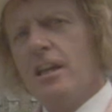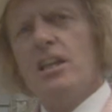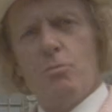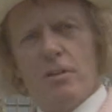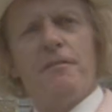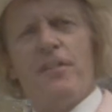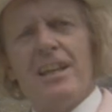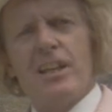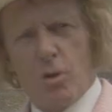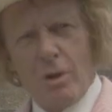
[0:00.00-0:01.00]
you wouldn't
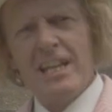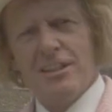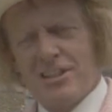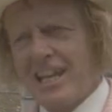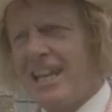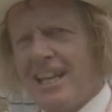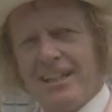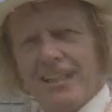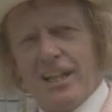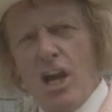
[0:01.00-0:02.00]
find the Queen sitting
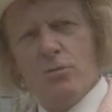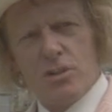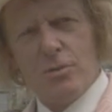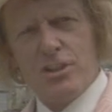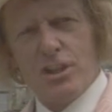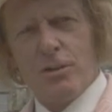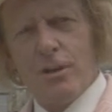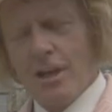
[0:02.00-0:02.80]
in the coach, would you?